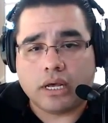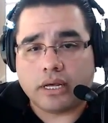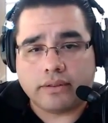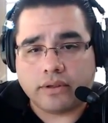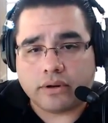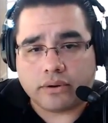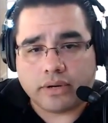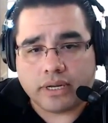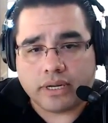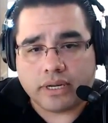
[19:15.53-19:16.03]

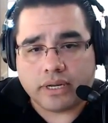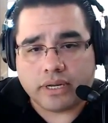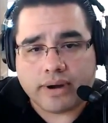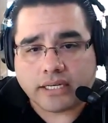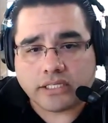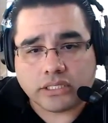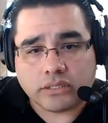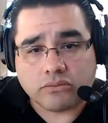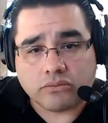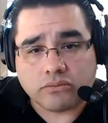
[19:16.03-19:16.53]
their
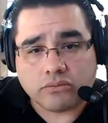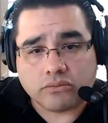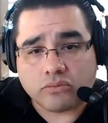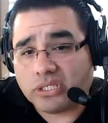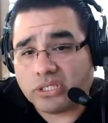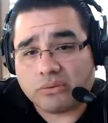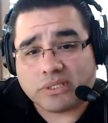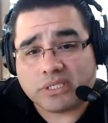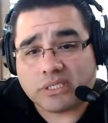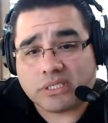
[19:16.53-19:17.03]
interaction, whether
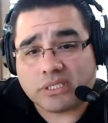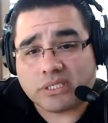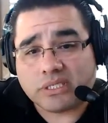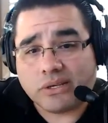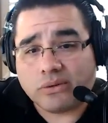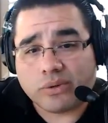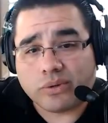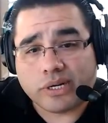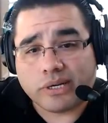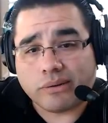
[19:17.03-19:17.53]
she wants to
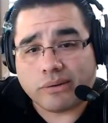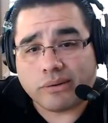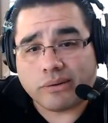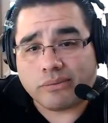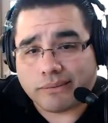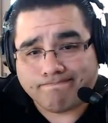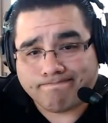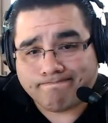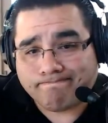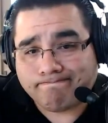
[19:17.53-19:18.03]
continue working with
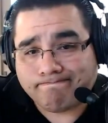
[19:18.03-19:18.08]
them.